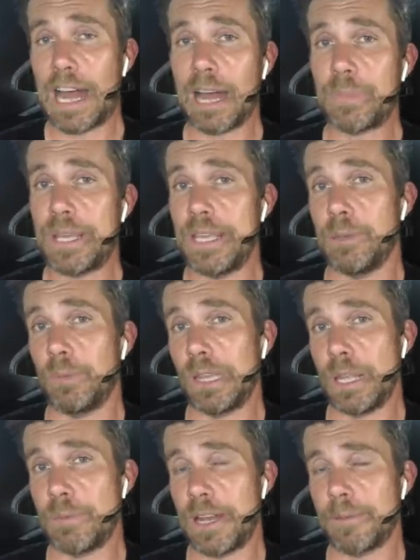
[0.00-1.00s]
RPM
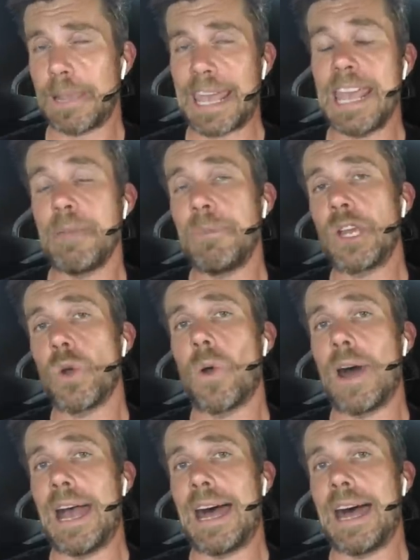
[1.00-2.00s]
limit can be
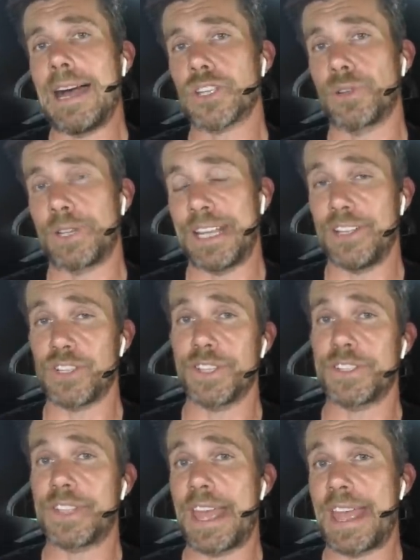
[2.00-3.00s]
quite harsh on
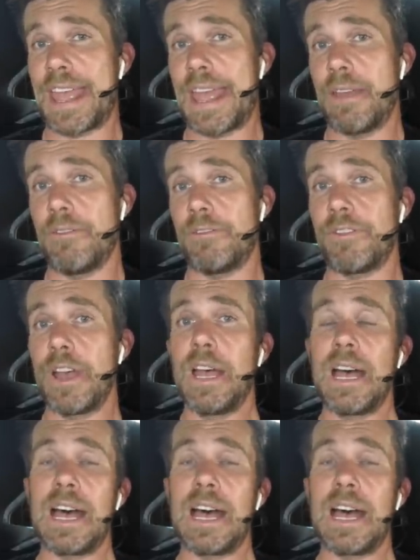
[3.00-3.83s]
engines that have